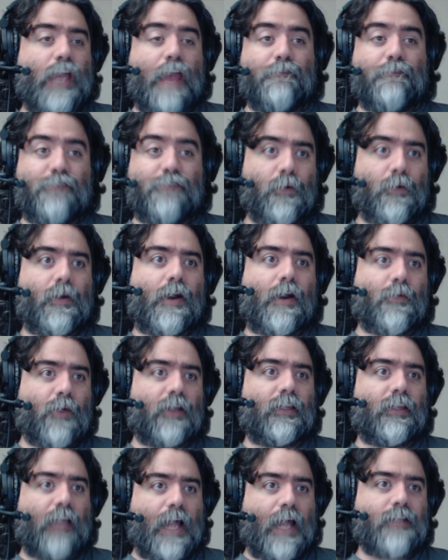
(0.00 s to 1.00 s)
if you want to
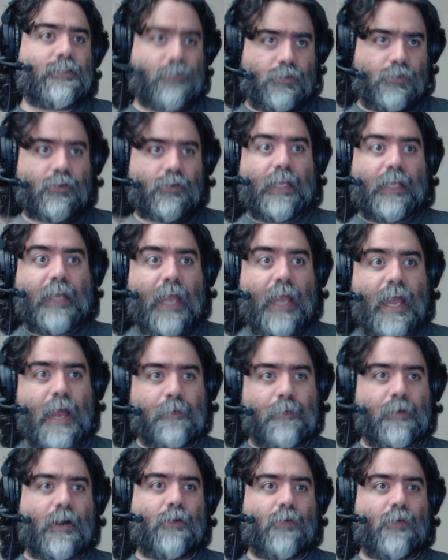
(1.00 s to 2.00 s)
run Lancer, you're like, hey,
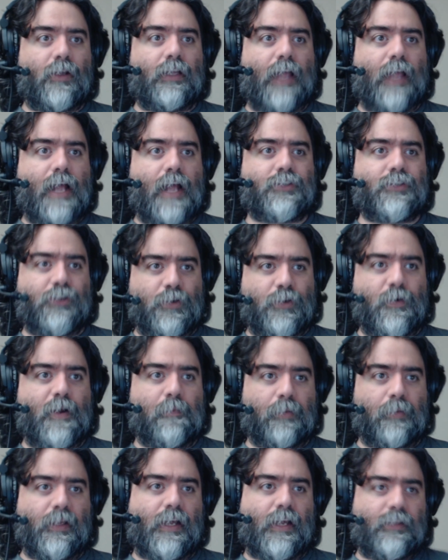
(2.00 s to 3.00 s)
I'm going to run Lancer, you want to
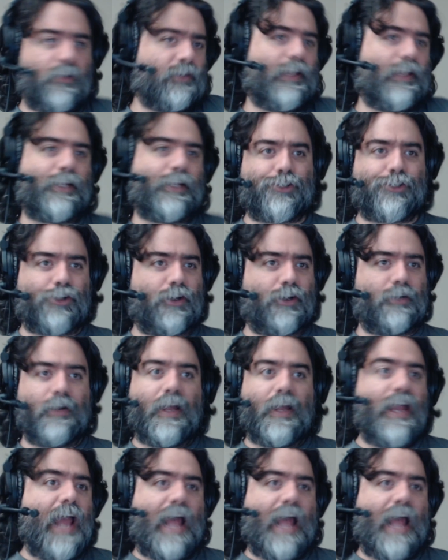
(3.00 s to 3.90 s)
play? And they're like, sure.